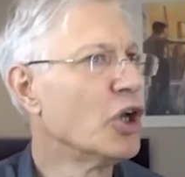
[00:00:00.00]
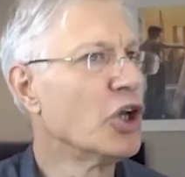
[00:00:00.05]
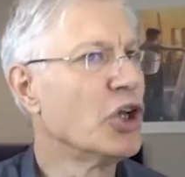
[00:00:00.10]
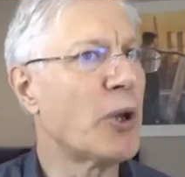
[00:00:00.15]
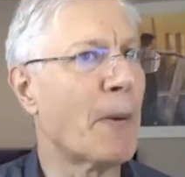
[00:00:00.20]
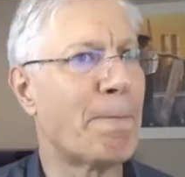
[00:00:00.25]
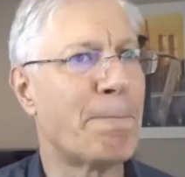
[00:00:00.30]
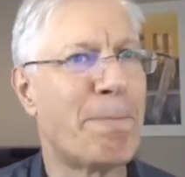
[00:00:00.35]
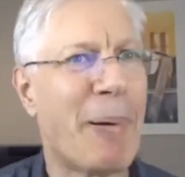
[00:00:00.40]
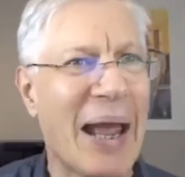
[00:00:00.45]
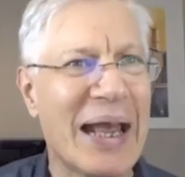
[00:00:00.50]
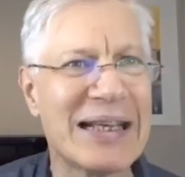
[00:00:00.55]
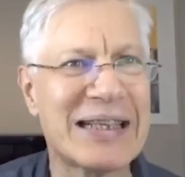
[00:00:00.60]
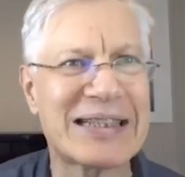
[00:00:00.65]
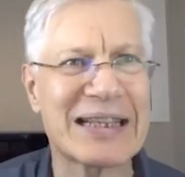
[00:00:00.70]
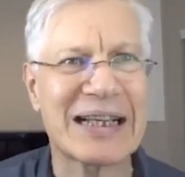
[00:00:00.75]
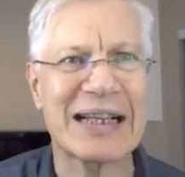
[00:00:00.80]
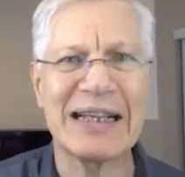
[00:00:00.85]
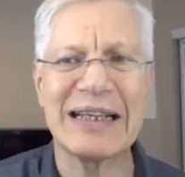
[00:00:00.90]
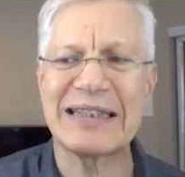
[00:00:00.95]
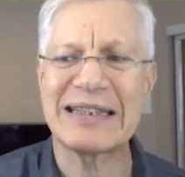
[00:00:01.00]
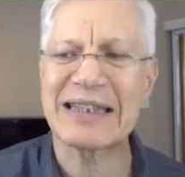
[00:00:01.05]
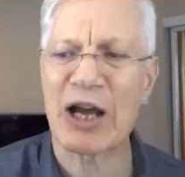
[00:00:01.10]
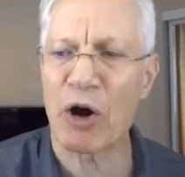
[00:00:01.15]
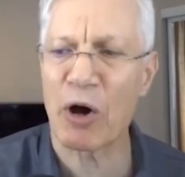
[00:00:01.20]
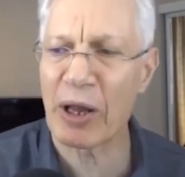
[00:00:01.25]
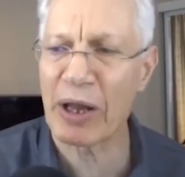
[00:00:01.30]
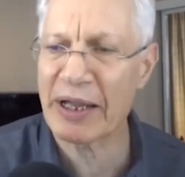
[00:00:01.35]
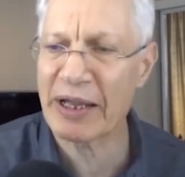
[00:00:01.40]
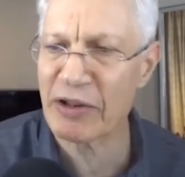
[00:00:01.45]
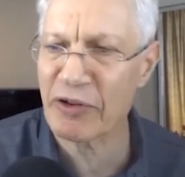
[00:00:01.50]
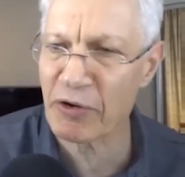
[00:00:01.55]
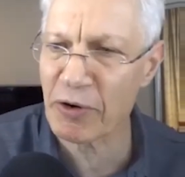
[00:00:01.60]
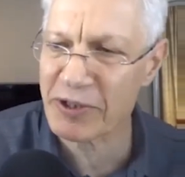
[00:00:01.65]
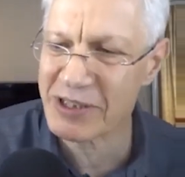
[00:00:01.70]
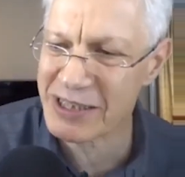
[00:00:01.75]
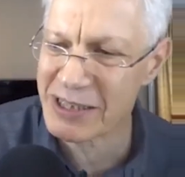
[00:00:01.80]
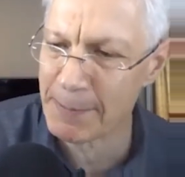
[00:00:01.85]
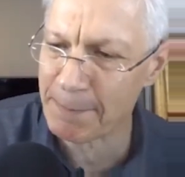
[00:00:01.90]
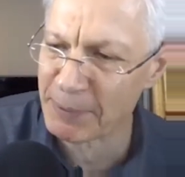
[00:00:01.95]
You're basically telling the
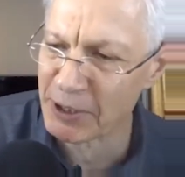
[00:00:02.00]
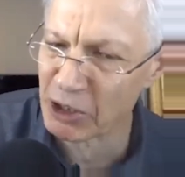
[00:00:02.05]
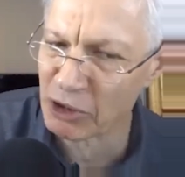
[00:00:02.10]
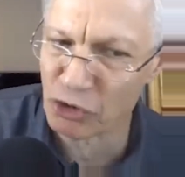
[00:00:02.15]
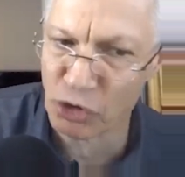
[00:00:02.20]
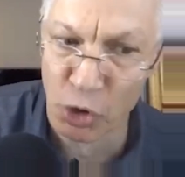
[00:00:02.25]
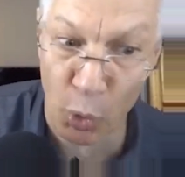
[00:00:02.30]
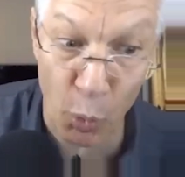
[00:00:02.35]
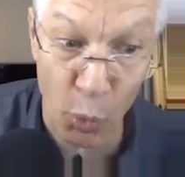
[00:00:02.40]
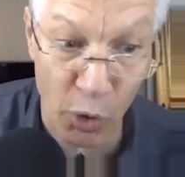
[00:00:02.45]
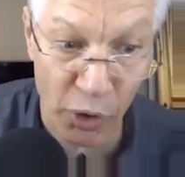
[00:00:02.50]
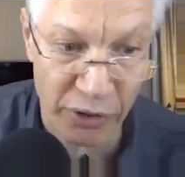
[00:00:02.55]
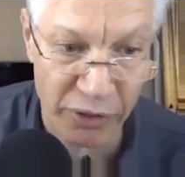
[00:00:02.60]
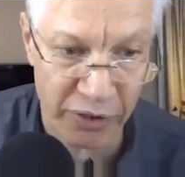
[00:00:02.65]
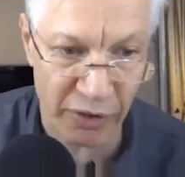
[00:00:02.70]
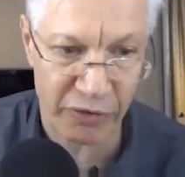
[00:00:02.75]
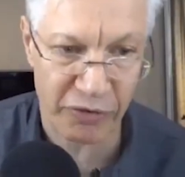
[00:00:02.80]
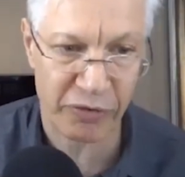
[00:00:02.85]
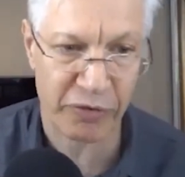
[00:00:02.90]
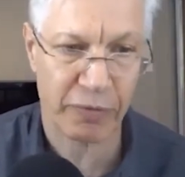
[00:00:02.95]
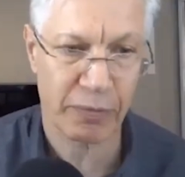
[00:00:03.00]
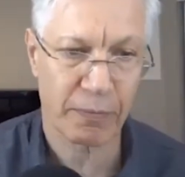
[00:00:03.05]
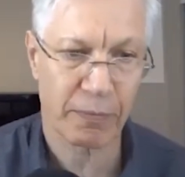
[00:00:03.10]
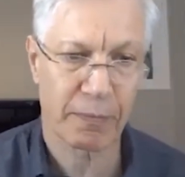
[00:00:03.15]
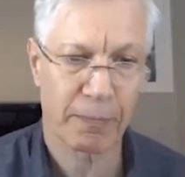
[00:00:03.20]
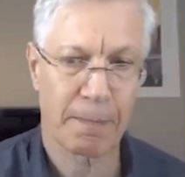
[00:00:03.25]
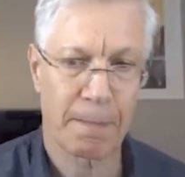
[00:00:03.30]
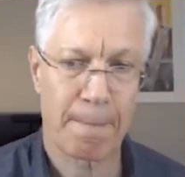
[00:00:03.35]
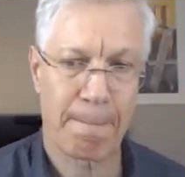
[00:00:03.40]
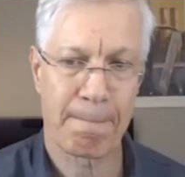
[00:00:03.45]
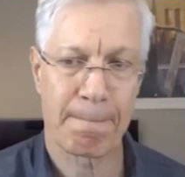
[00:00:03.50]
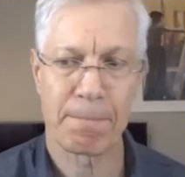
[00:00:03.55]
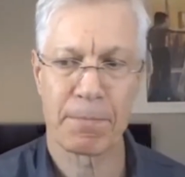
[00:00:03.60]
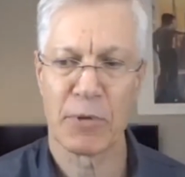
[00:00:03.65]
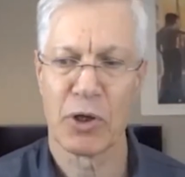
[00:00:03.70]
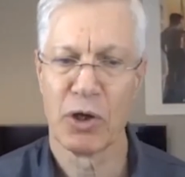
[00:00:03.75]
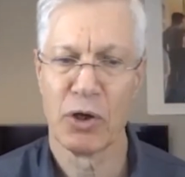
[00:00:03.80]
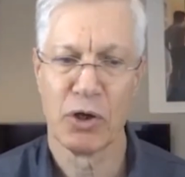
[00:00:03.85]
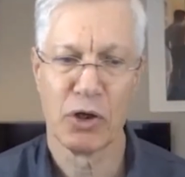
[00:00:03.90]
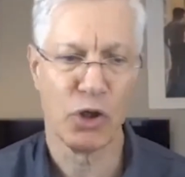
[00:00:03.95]
recipient you're worthless.
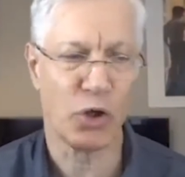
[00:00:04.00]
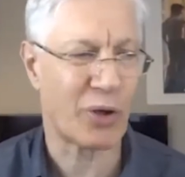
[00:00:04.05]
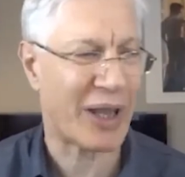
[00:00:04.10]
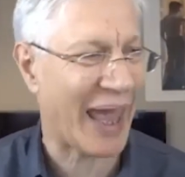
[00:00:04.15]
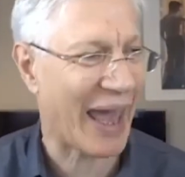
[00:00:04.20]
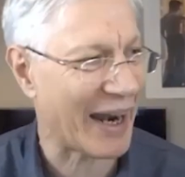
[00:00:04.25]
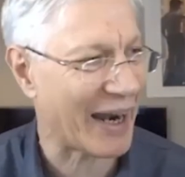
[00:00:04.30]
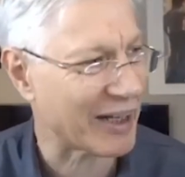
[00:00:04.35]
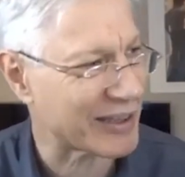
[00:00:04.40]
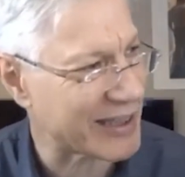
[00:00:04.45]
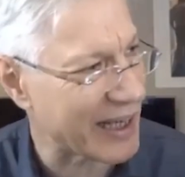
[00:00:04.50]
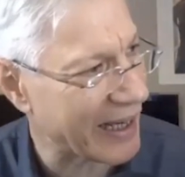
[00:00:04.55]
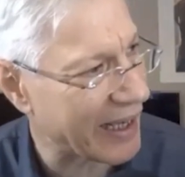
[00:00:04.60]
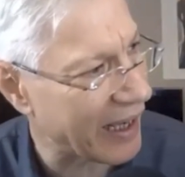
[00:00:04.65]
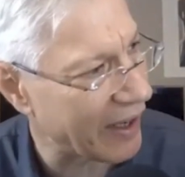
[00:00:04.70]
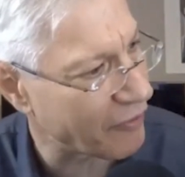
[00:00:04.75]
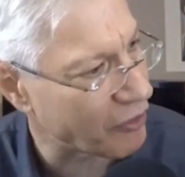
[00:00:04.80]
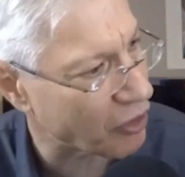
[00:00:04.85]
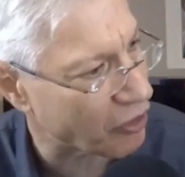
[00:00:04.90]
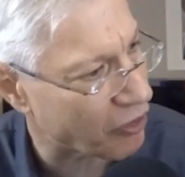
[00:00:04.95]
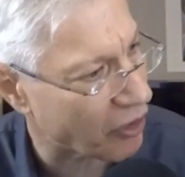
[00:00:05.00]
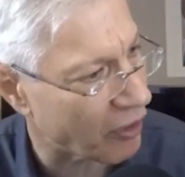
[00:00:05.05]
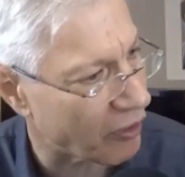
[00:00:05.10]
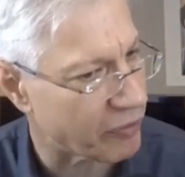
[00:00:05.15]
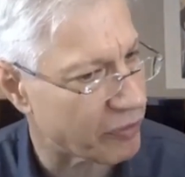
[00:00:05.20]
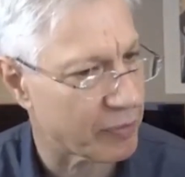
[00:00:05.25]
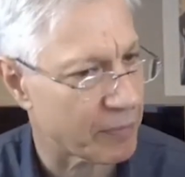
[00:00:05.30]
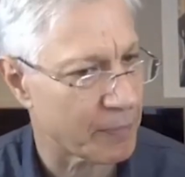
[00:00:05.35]
You cannot take care of yourself.